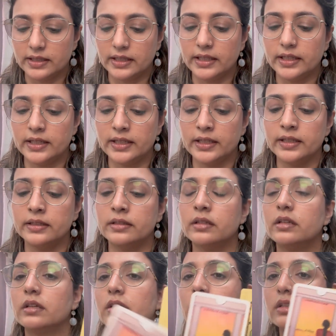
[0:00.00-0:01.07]
In
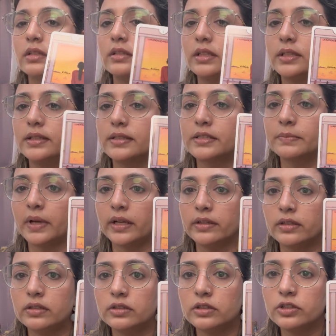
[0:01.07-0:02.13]
the This Might
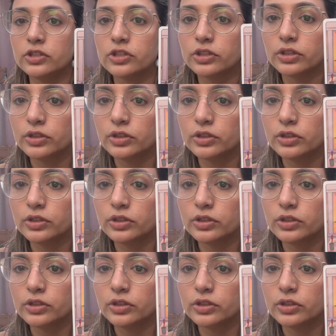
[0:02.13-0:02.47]
Hurt,